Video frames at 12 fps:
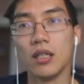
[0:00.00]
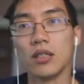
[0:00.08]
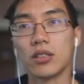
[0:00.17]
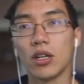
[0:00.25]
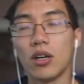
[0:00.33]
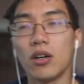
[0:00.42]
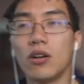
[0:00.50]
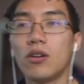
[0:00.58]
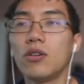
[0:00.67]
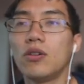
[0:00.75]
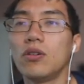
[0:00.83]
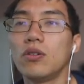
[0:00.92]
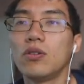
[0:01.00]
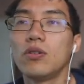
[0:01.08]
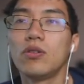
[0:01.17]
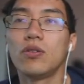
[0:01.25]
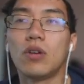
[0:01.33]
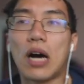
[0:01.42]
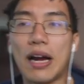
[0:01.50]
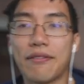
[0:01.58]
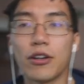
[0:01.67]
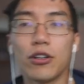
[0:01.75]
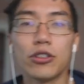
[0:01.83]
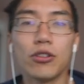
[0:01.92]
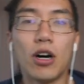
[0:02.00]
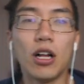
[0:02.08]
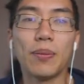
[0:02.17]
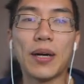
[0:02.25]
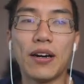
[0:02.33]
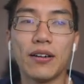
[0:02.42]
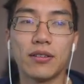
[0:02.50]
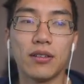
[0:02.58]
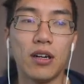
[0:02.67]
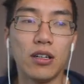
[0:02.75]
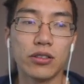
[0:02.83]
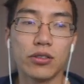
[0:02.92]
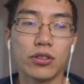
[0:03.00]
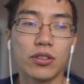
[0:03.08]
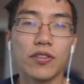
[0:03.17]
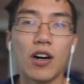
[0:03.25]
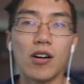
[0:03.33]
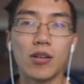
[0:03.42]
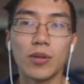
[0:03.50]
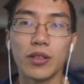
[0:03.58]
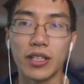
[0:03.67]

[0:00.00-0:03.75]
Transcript: So I've told you all about all sorts of horrible